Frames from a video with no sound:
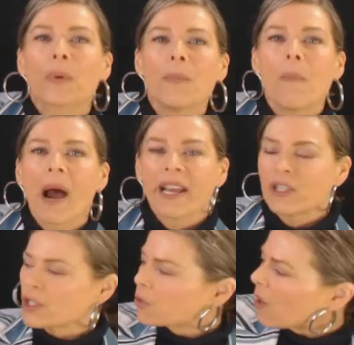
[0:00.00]

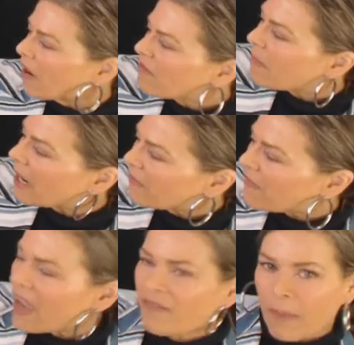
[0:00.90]
remind you of my
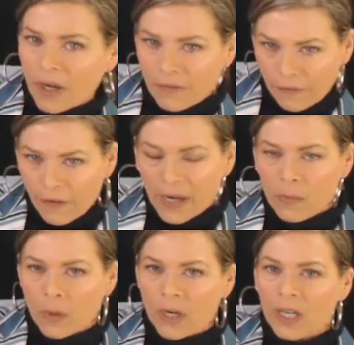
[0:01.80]
five-part
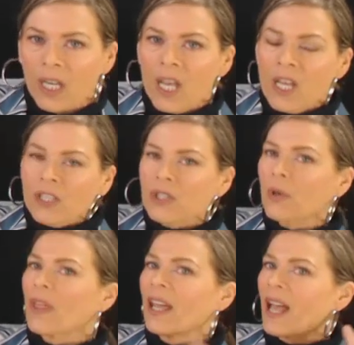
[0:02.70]
framework
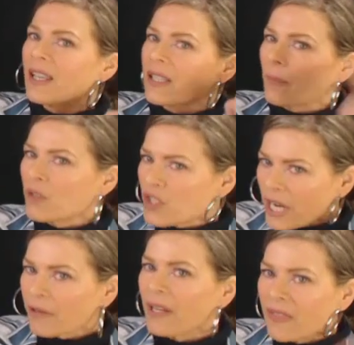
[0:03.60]
so that as I'm
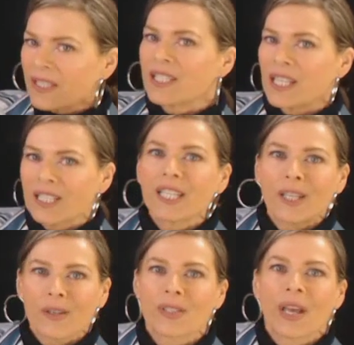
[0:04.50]
sharing the
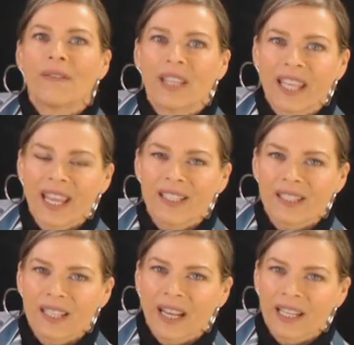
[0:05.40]
details of the case
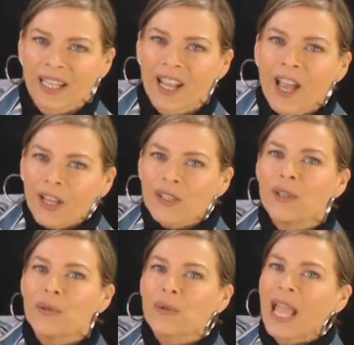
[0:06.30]
study,
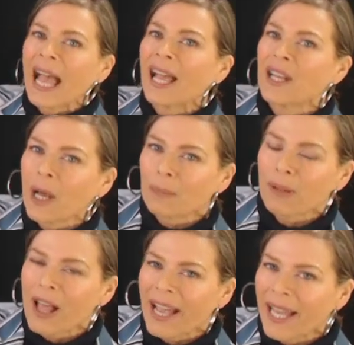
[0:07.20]
you can
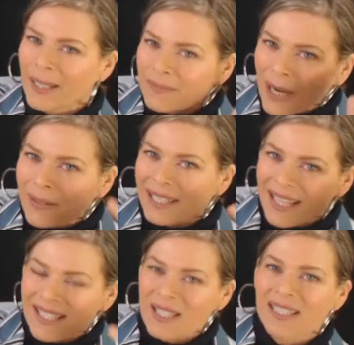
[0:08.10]
apply it. All right,
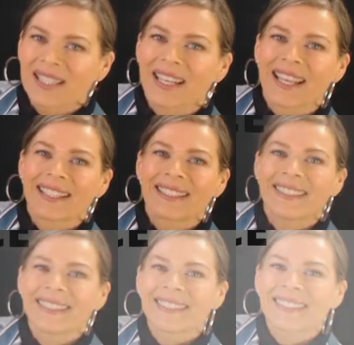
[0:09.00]
let's listen in.